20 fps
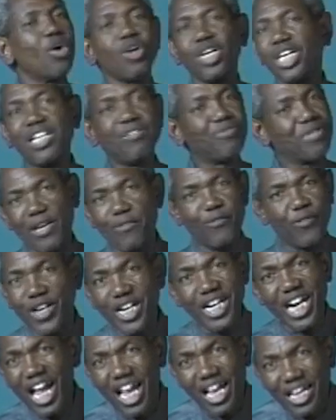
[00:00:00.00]
lift a
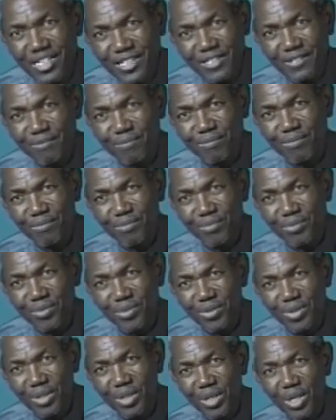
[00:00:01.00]
finger.
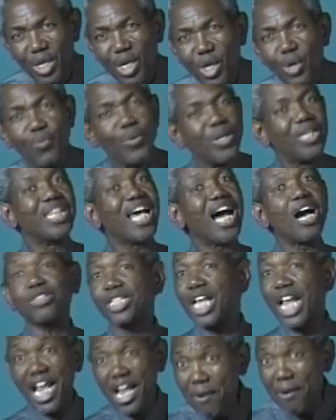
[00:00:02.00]
Without
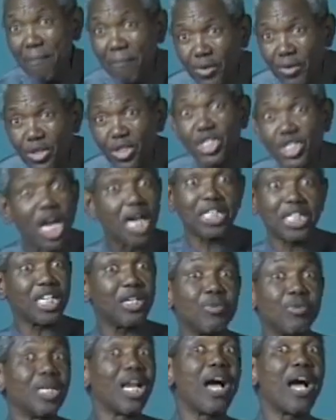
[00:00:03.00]
Him, nothing
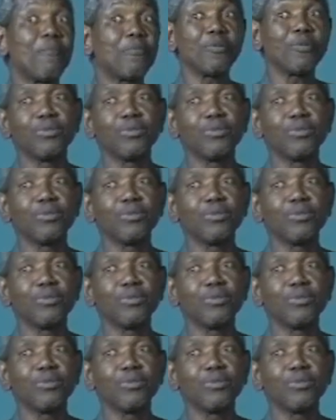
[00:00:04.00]
will happen.